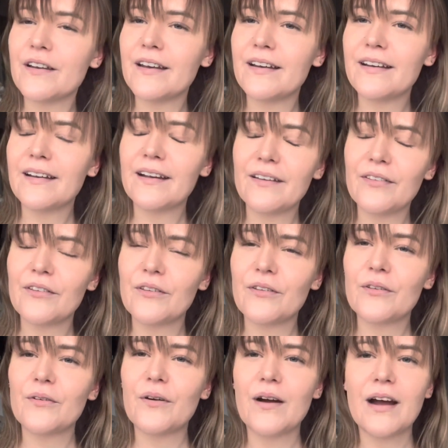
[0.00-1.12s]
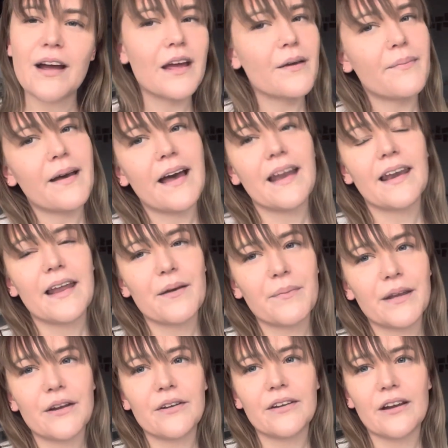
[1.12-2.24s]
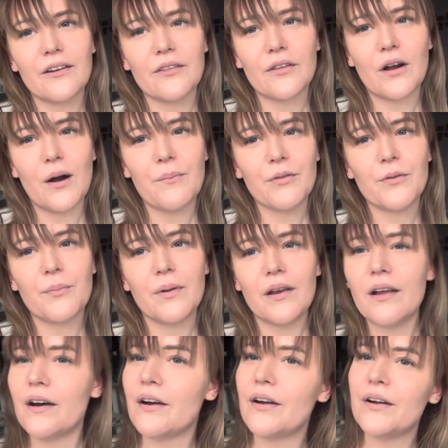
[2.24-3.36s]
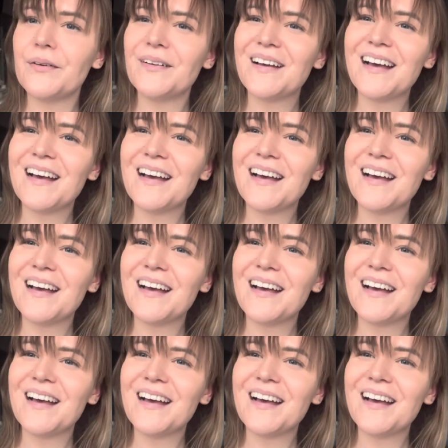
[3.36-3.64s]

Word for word: like and subscribe and let me know down in the comments below.